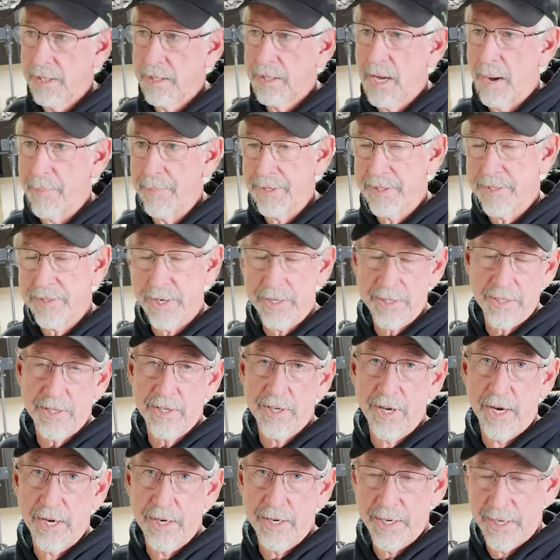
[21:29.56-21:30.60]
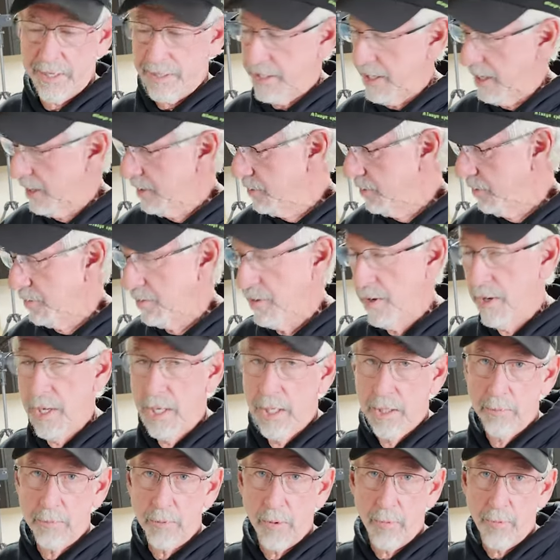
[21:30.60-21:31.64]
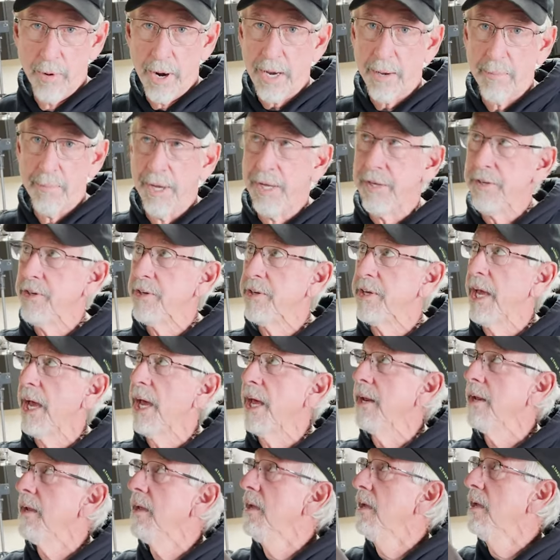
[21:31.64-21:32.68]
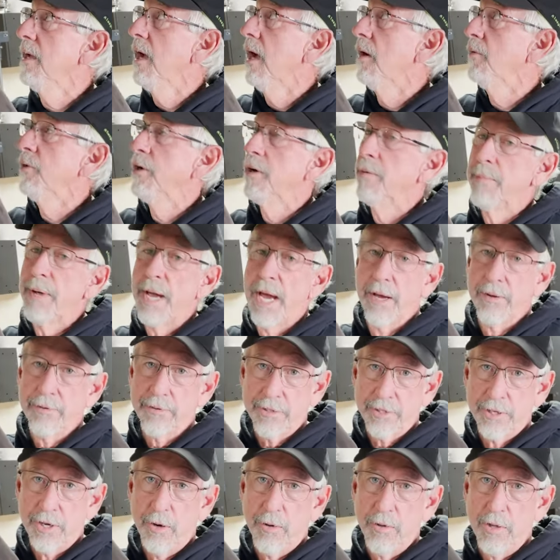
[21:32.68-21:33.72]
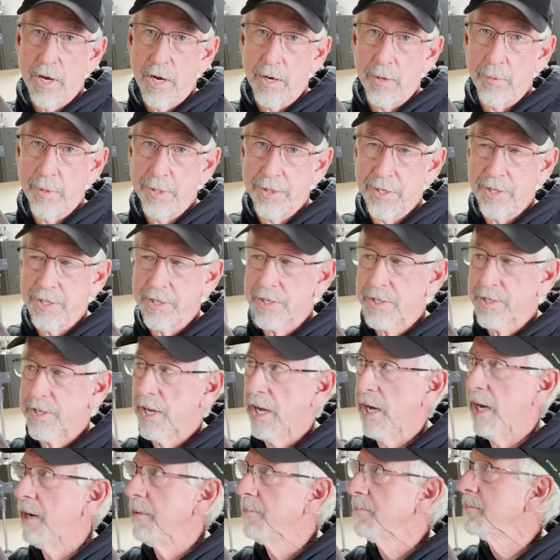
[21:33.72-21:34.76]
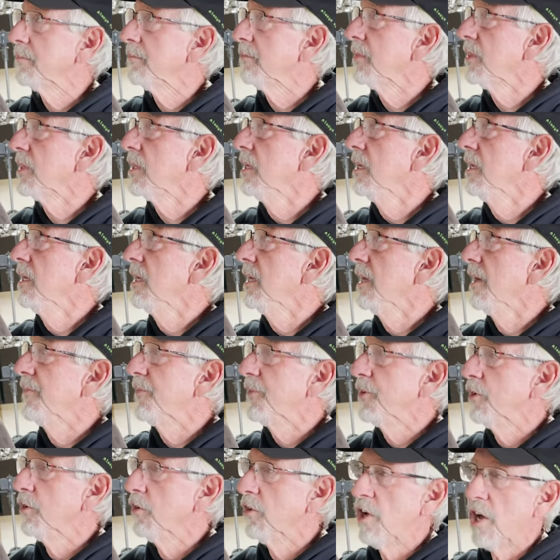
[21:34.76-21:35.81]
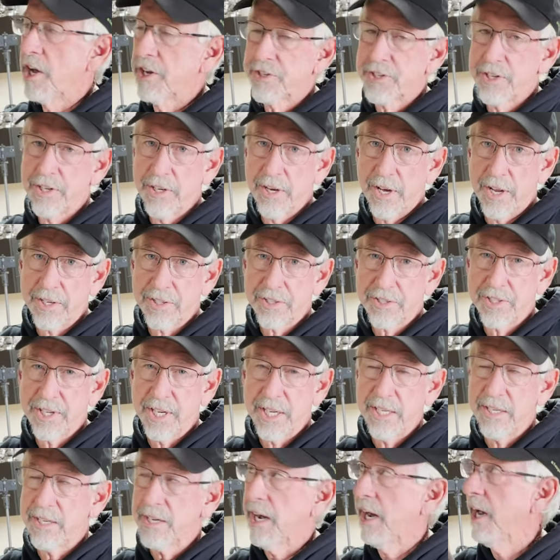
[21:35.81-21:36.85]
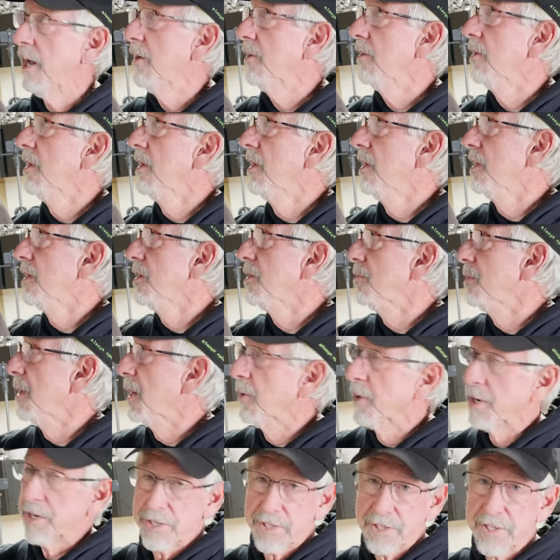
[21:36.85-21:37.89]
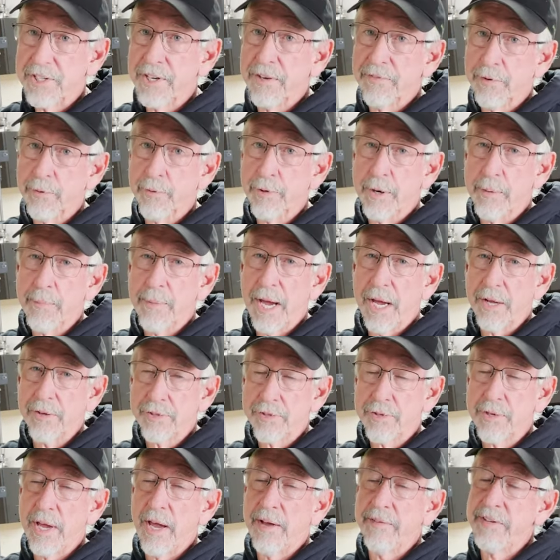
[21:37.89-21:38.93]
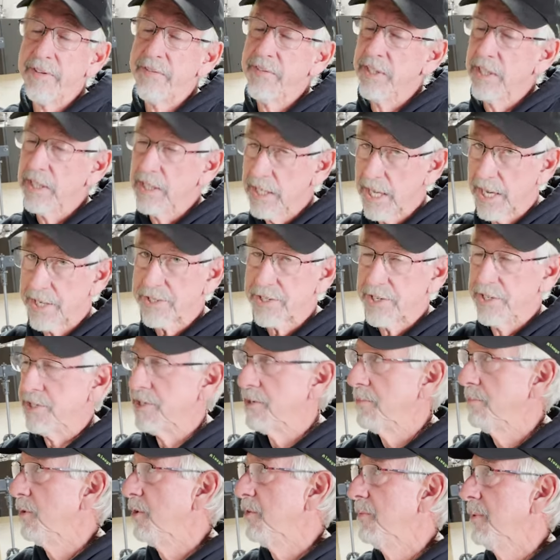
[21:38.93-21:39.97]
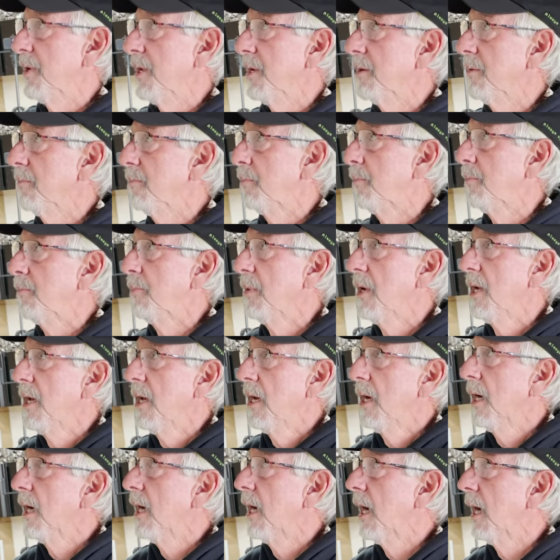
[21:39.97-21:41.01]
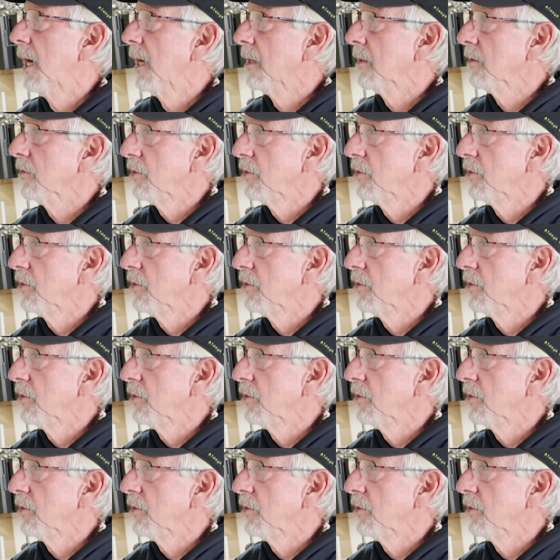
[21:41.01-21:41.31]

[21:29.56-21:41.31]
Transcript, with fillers: companies like Skunk and K-Tune will recommend you get a rear mount to go along with this. Uh, if you're launching on a sticky tire, you may want a stiffer rear mount so you have even less engine movement. Uh,